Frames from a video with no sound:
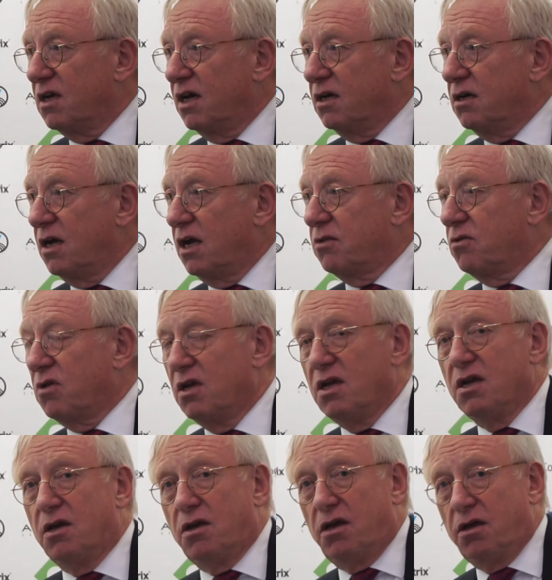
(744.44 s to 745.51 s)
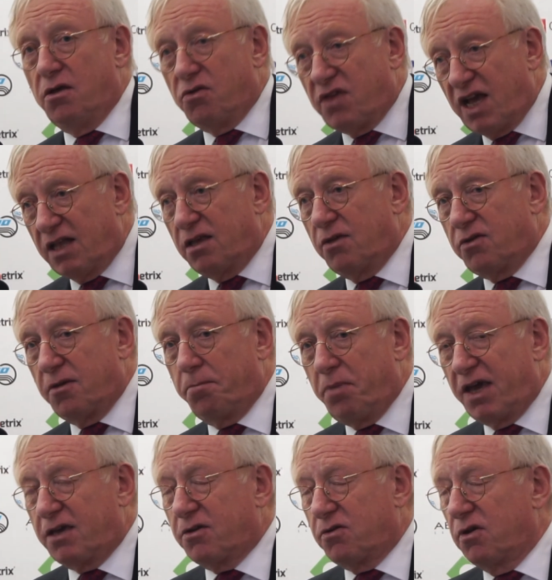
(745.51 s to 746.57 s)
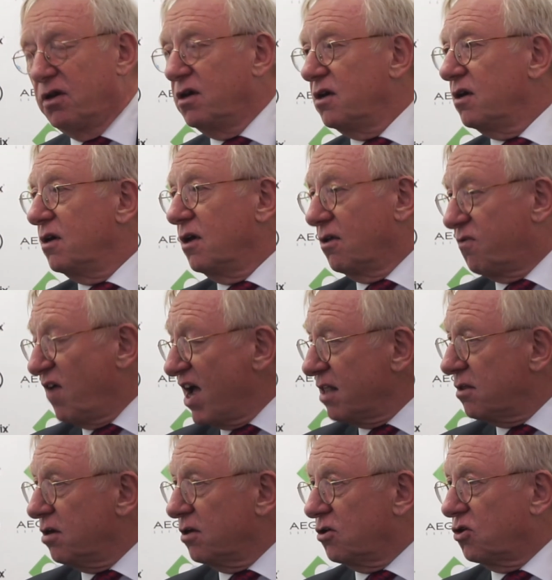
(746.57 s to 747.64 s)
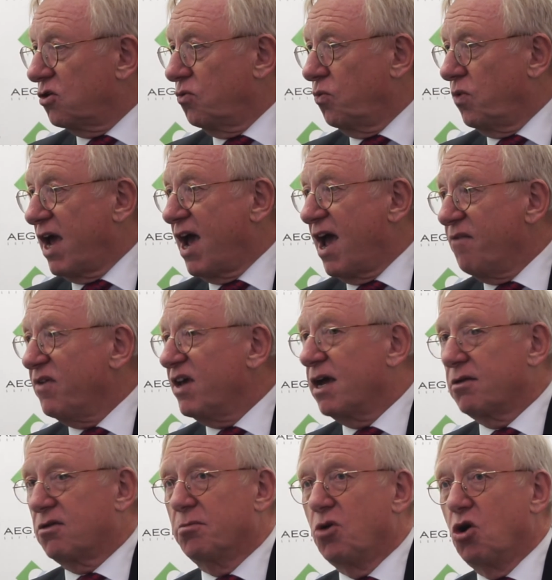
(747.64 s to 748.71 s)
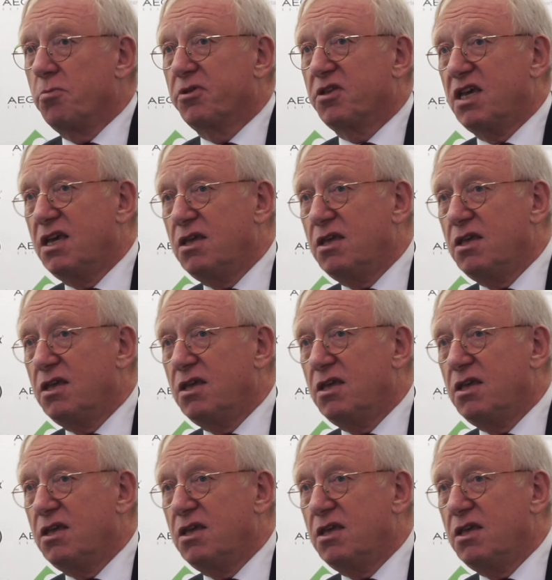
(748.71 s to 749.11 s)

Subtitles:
Yeah? And that is a big advantage we are having at the moment.